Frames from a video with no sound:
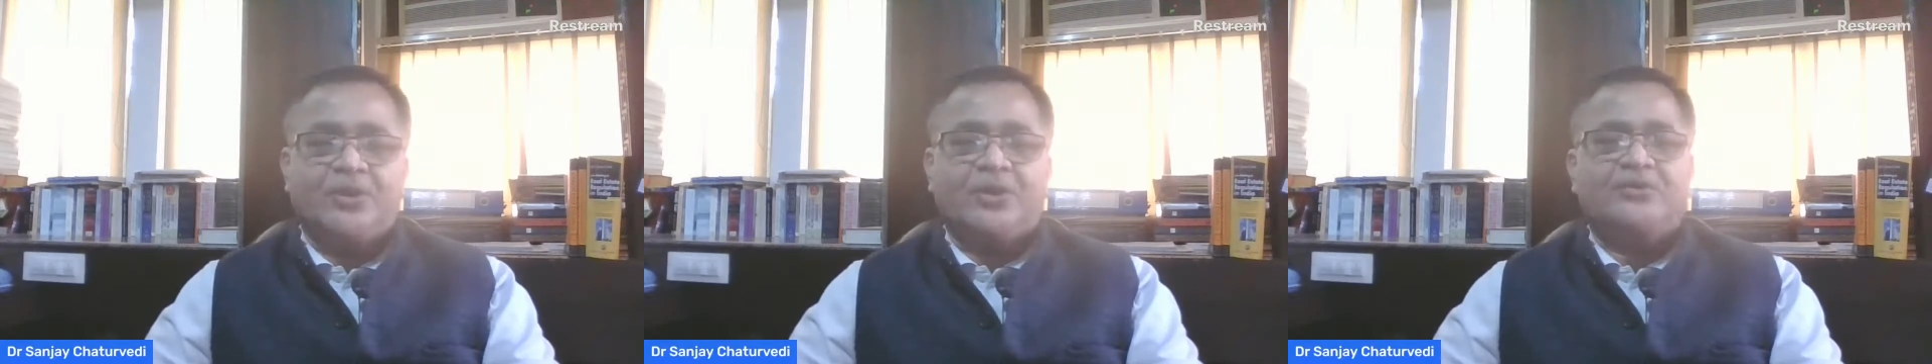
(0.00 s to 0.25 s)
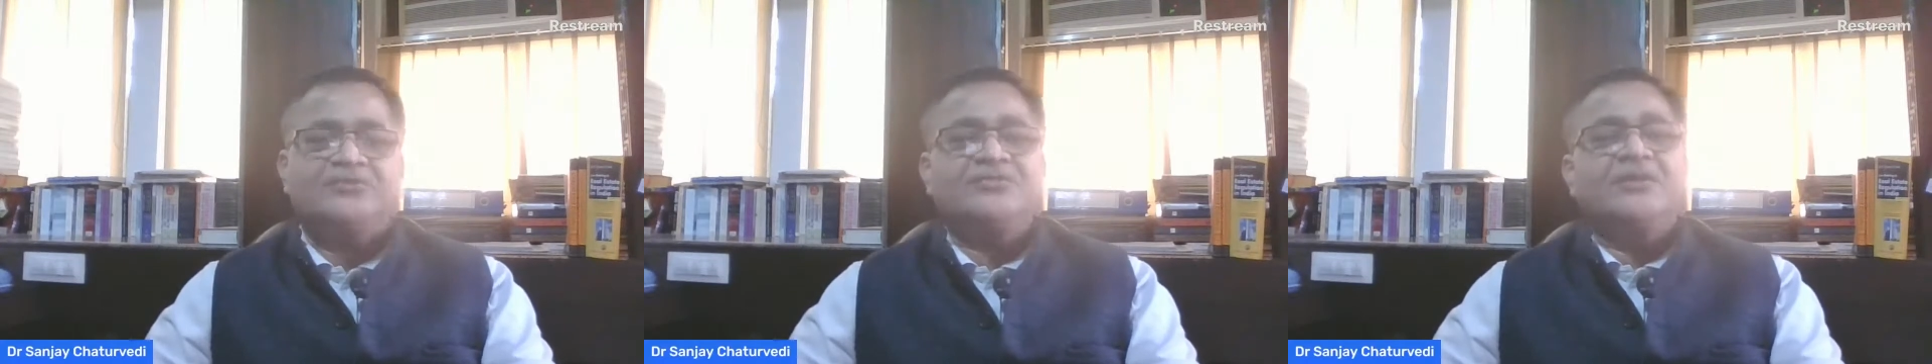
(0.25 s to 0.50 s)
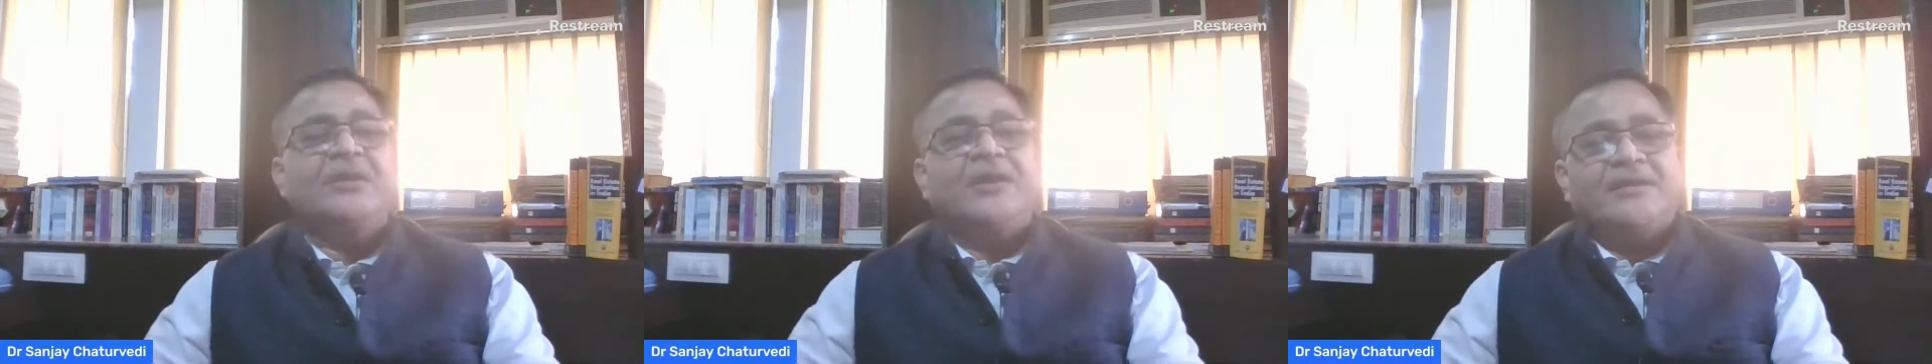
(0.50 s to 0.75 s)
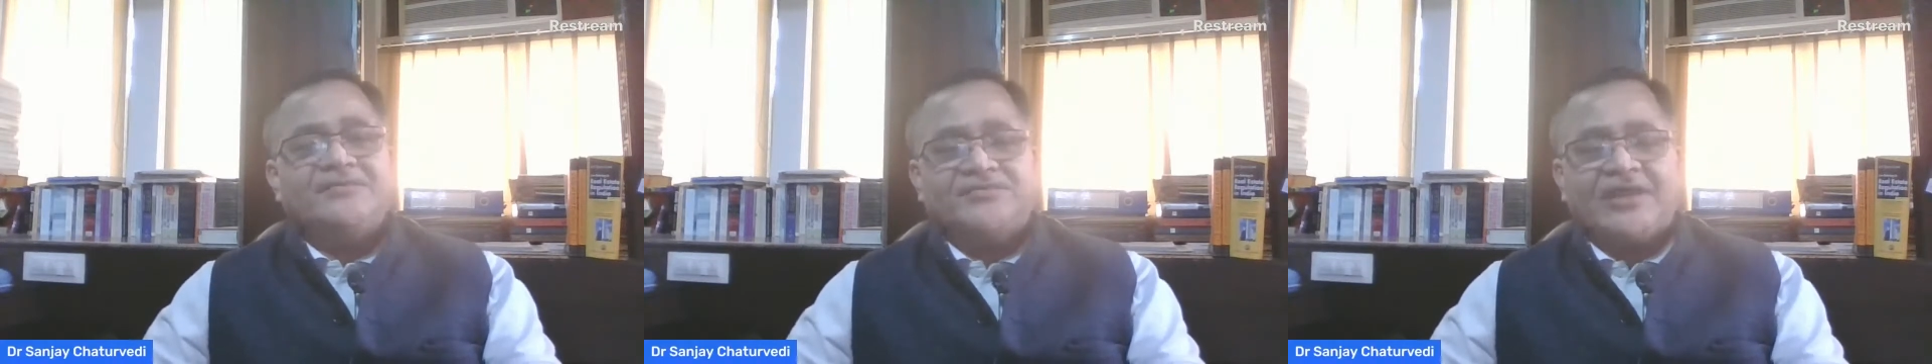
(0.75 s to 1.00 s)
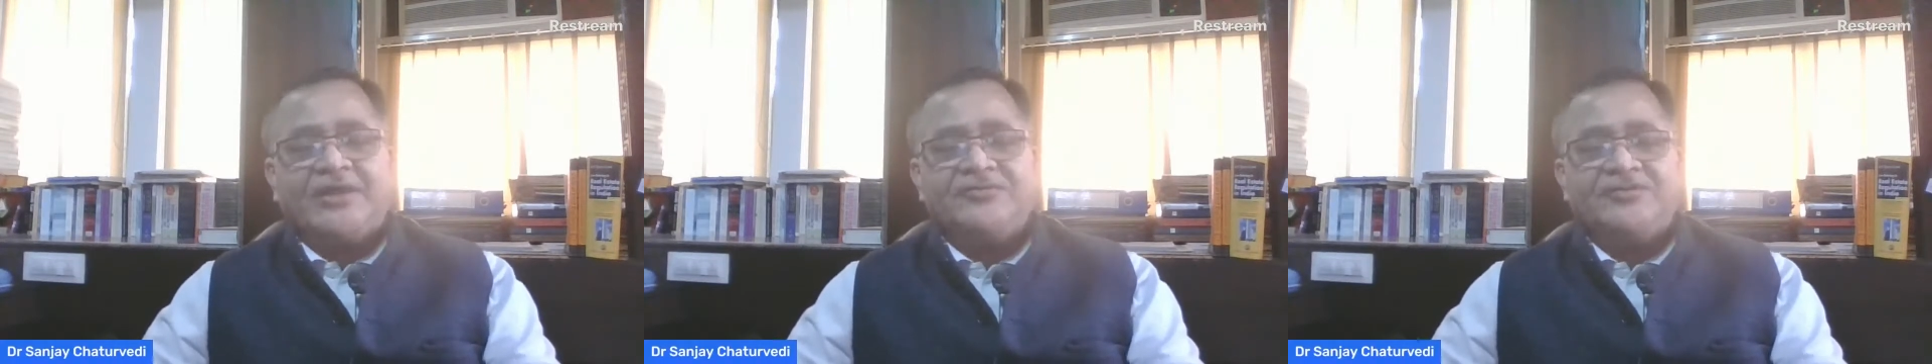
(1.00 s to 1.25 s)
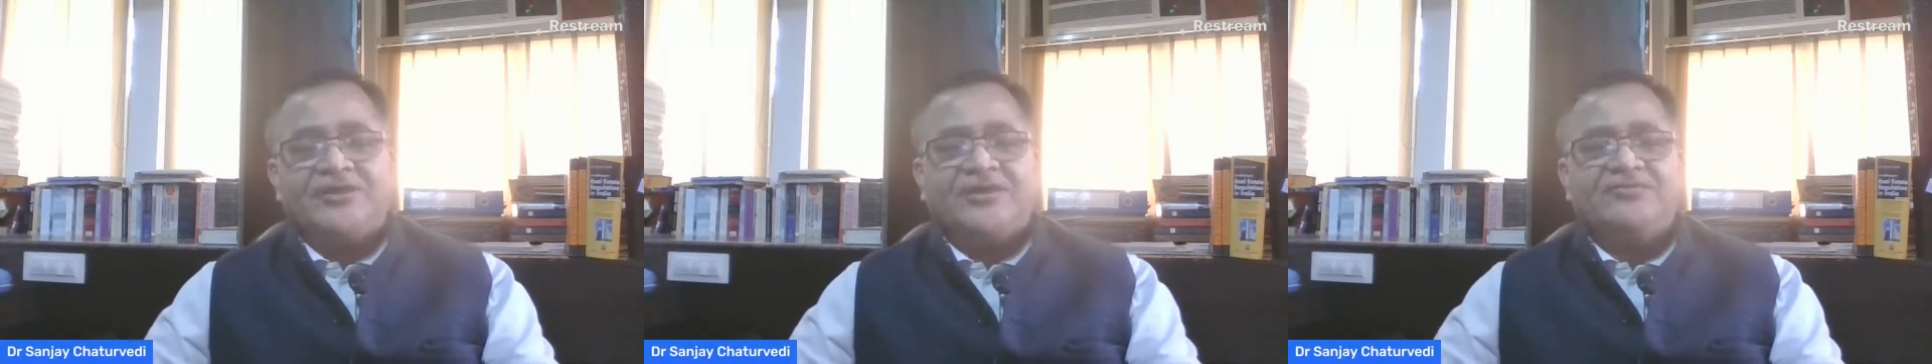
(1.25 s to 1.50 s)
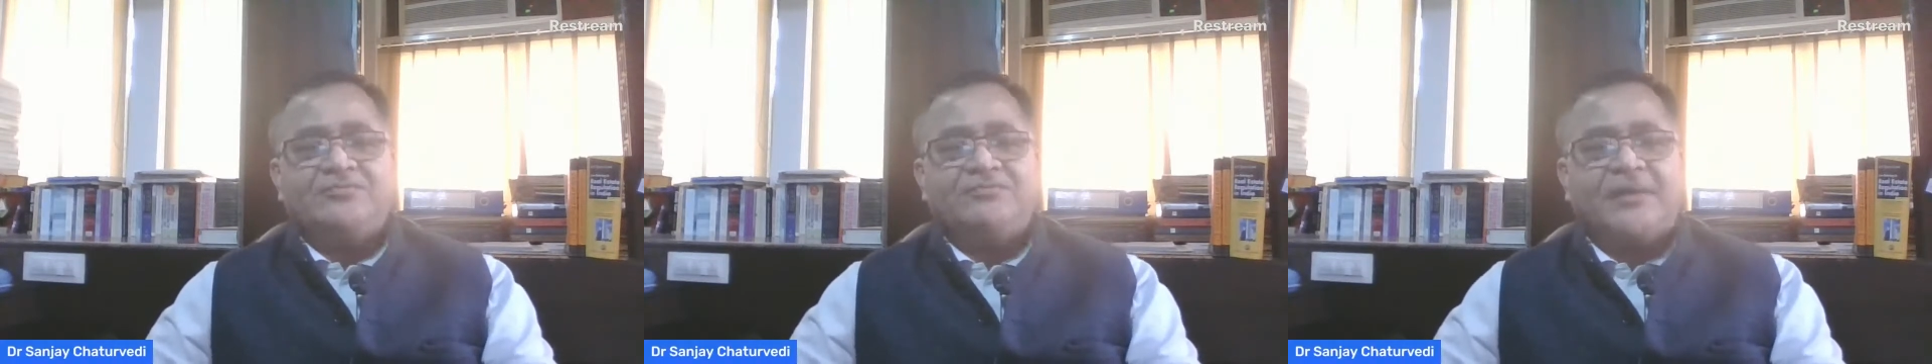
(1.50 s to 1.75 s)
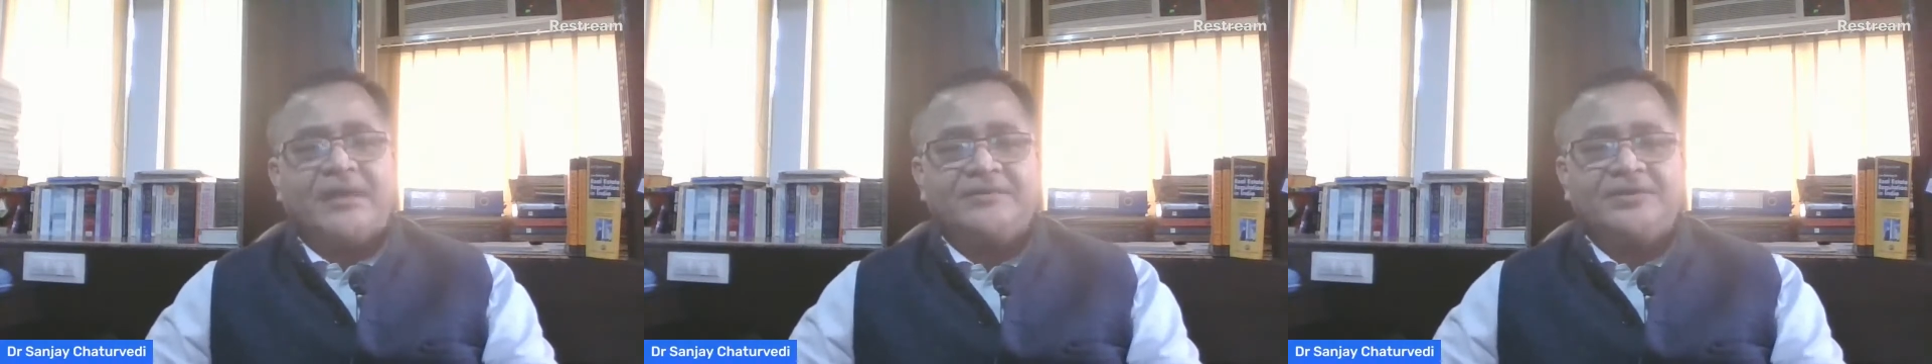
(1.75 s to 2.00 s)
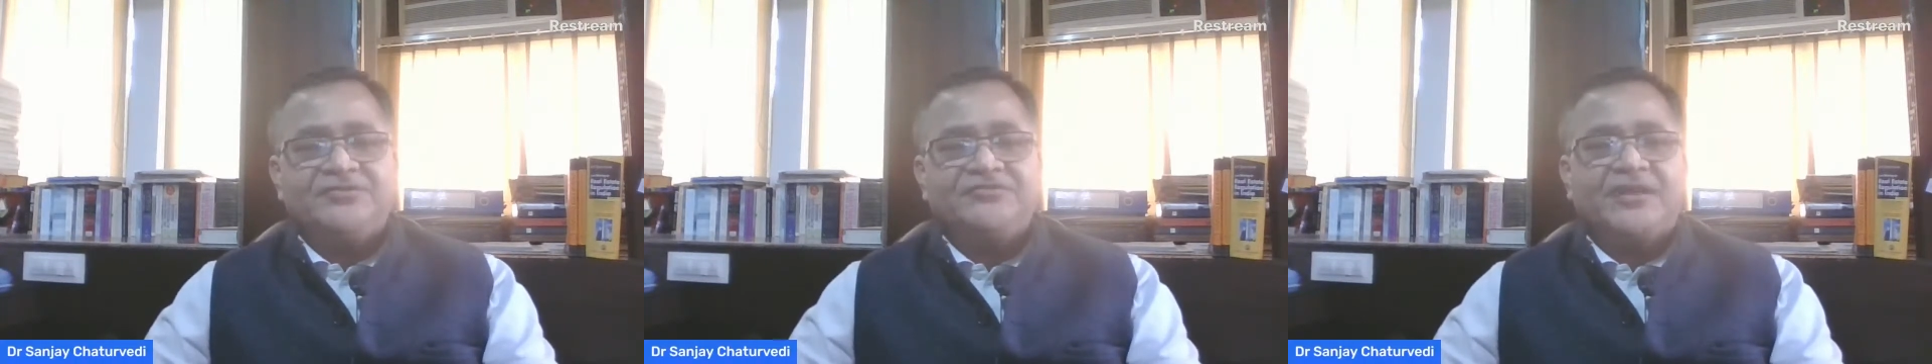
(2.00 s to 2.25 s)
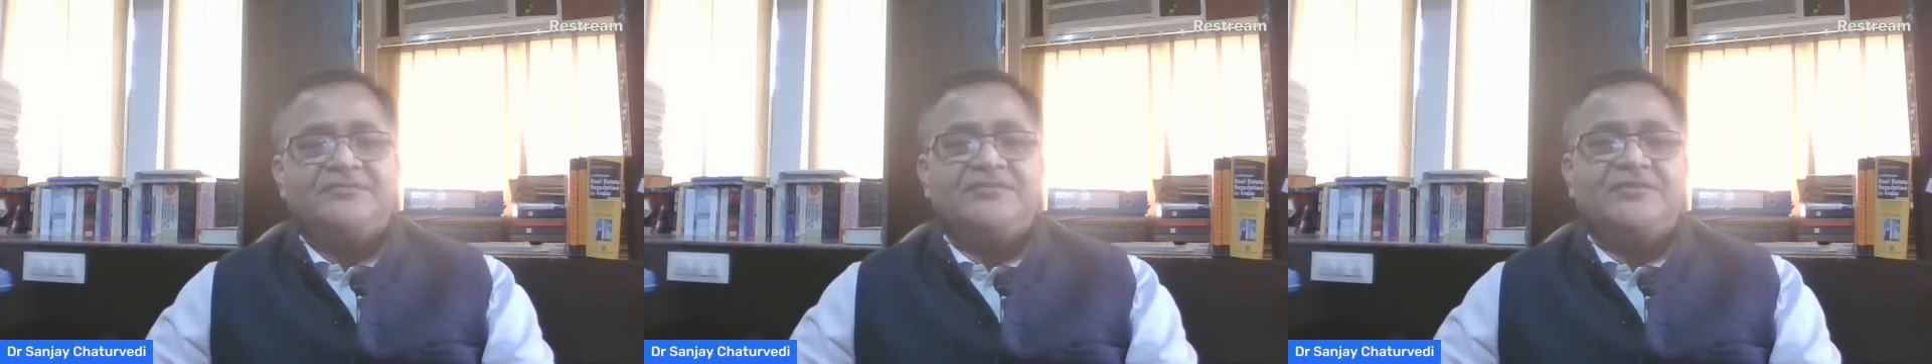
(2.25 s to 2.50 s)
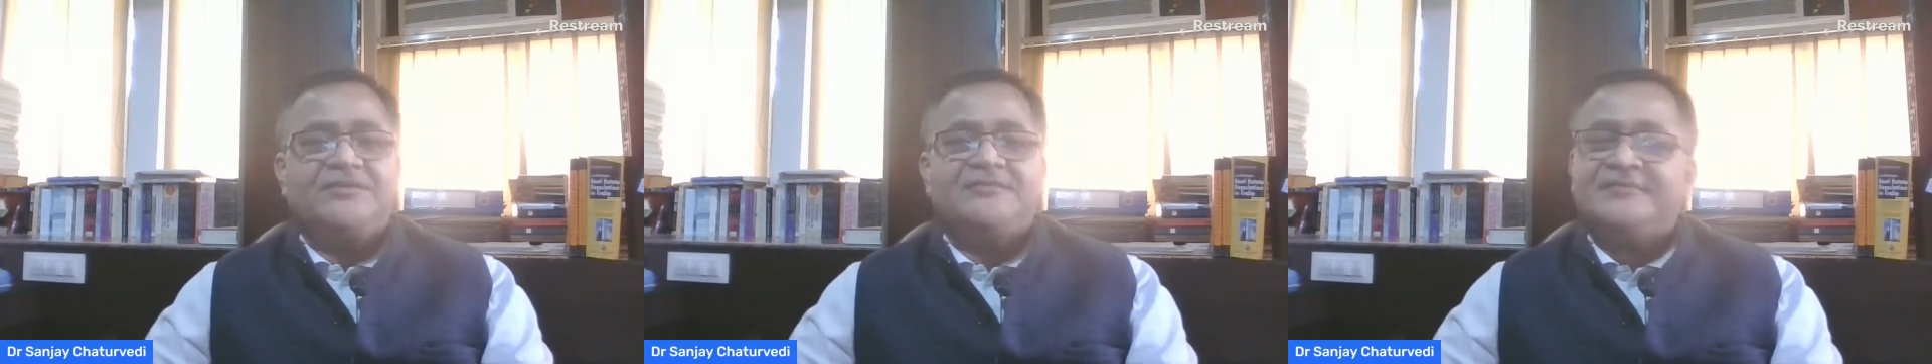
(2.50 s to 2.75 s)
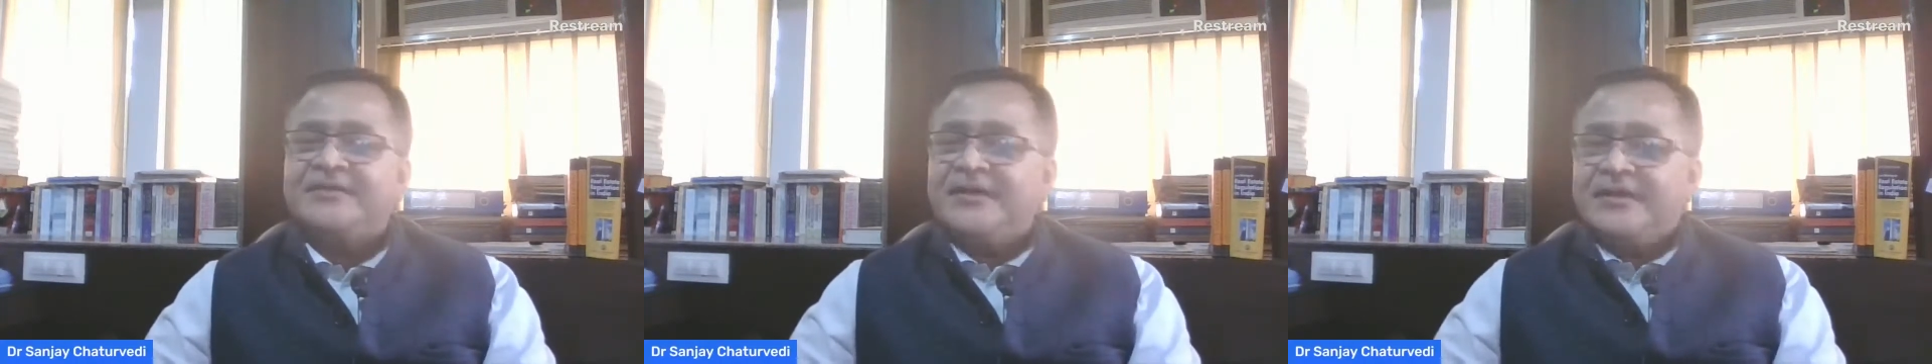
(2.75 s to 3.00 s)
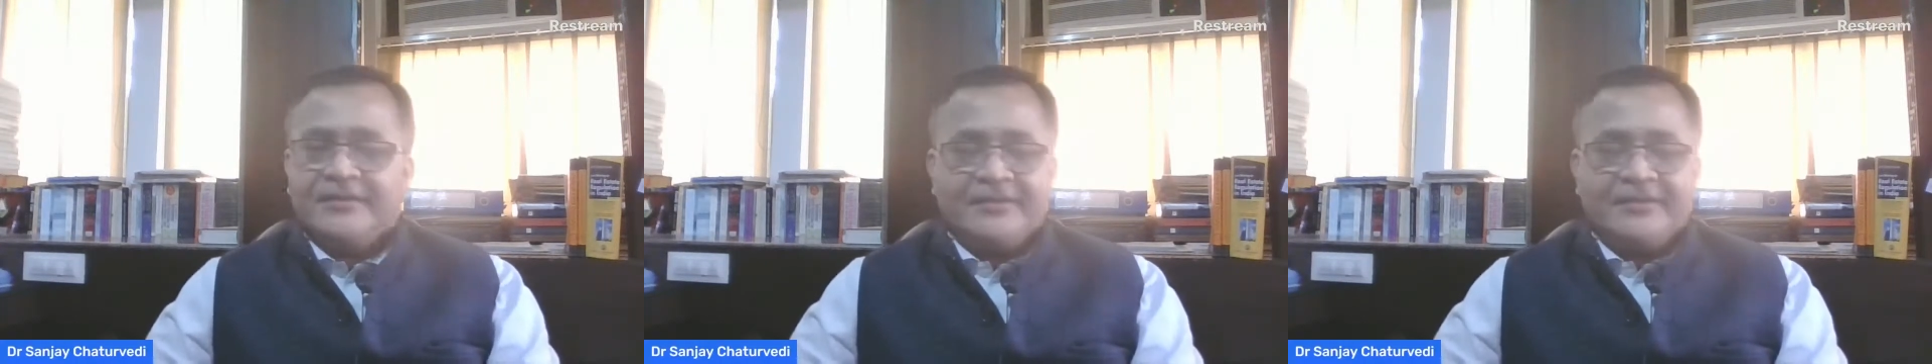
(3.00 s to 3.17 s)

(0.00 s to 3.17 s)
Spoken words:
books, charges, parking charges,